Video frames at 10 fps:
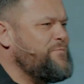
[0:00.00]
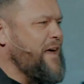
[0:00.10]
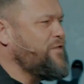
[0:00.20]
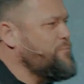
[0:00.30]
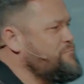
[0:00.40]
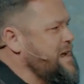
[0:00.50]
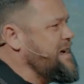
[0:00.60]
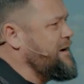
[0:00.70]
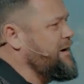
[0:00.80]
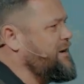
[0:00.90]
than the
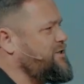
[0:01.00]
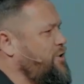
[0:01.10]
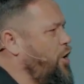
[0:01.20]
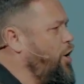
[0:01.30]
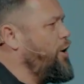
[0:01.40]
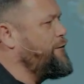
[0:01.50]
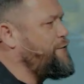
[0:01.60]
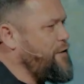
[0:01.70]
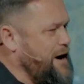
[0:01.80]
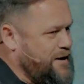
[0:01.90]
meagerness of
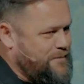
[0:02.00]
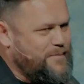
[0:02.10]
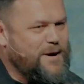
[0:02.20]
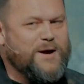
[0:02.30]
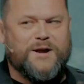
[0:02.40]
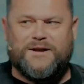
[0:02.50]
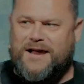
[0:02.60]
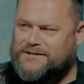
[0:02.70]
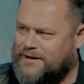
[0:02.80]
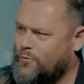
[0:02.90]
freedom in a
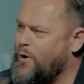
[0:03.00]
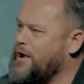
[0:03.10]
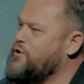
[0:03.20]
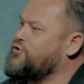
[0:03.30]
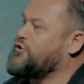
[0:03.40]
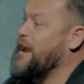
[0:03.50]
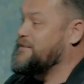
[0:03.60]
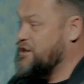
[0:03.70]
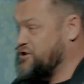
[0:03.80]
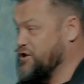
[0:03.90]
desert while you
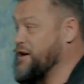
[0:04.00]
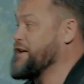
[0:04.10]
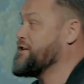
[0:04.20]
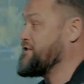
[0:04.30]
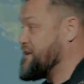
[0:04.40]
transition in a